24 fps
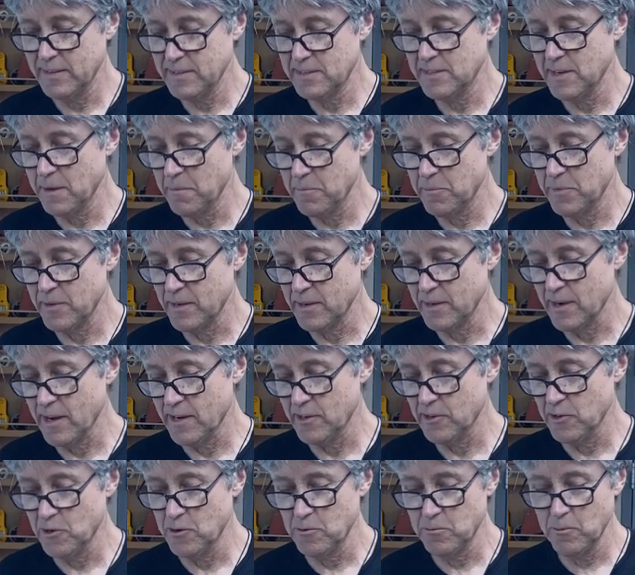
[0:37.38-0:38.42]
something. I
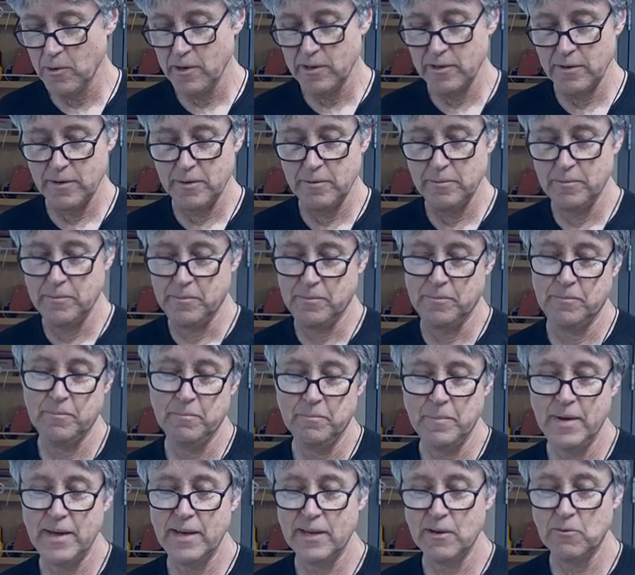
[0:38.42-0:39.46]
don't want to
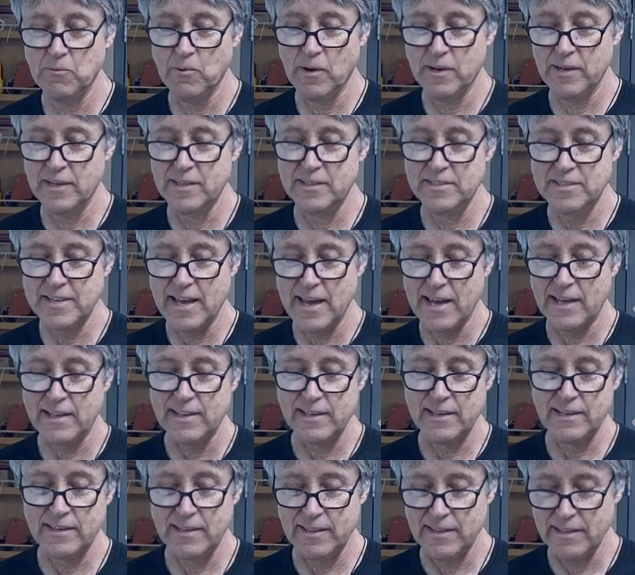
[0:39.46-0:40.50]
make one
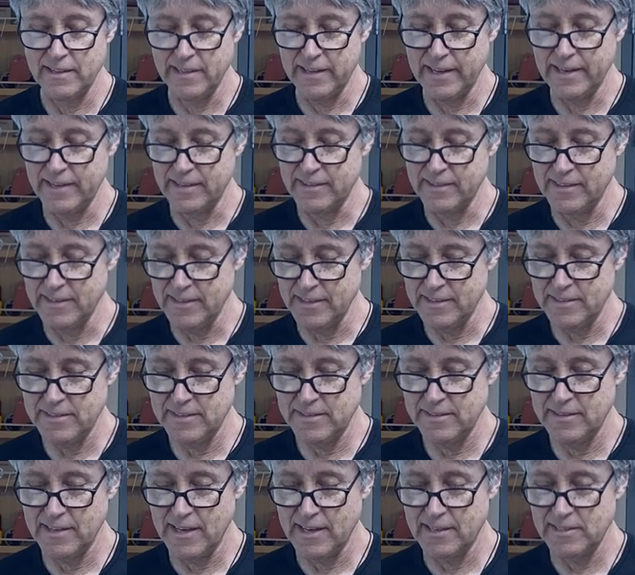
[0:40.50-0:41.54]
exactly like
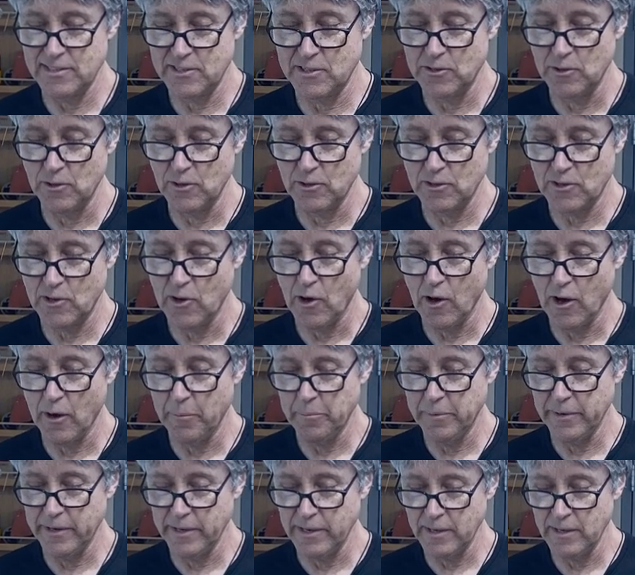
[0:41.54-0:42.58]
this. That's called
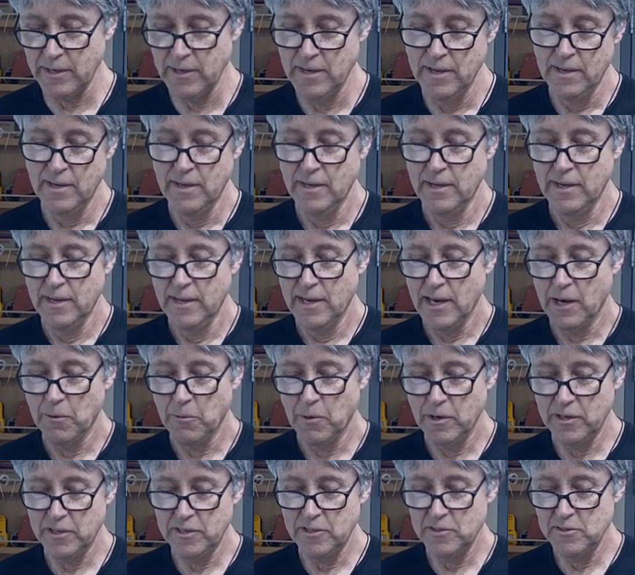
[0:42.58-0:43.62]
copying. I
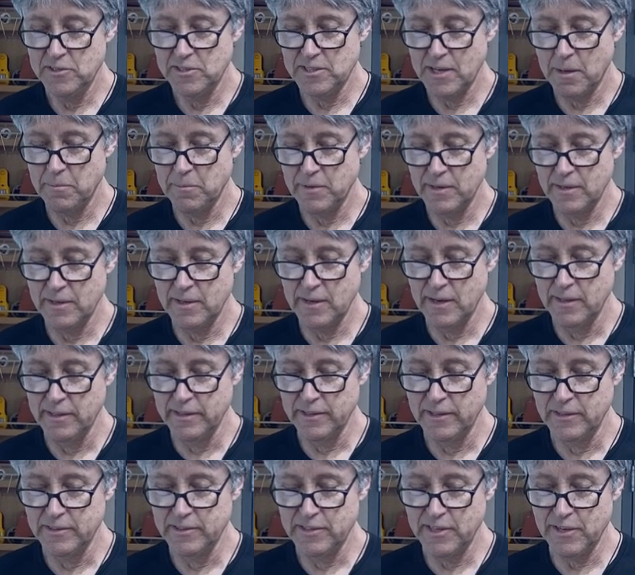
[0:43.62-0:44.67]
want to do something a
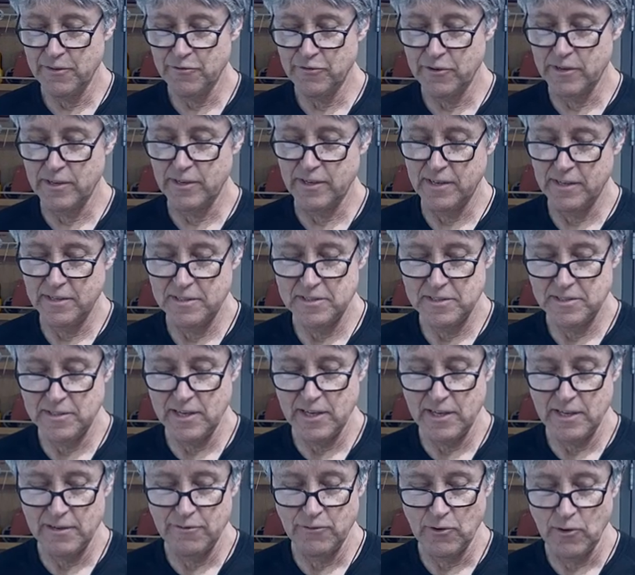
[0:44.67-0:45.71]
little different.
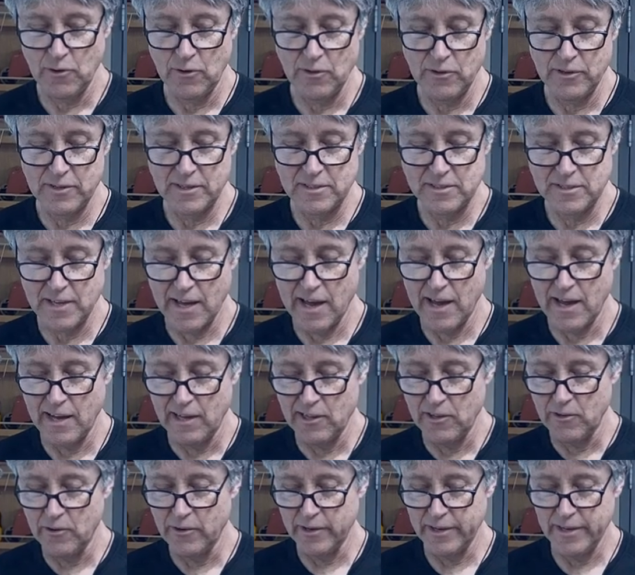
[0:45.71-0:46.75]
Instead of all this
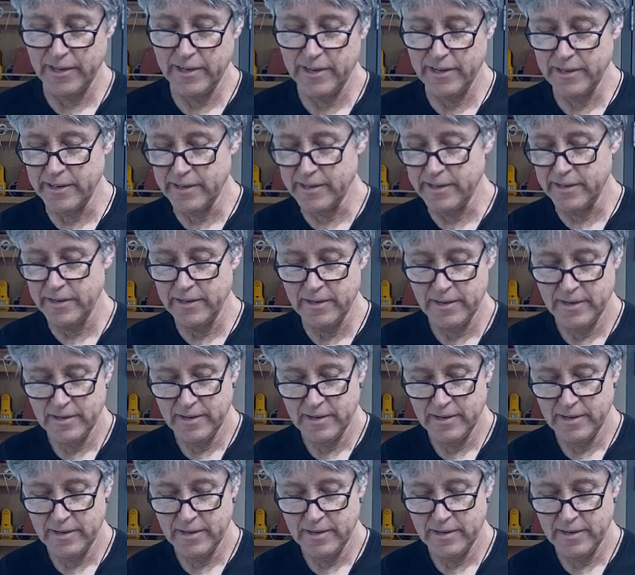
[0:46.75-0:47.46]
alloy here,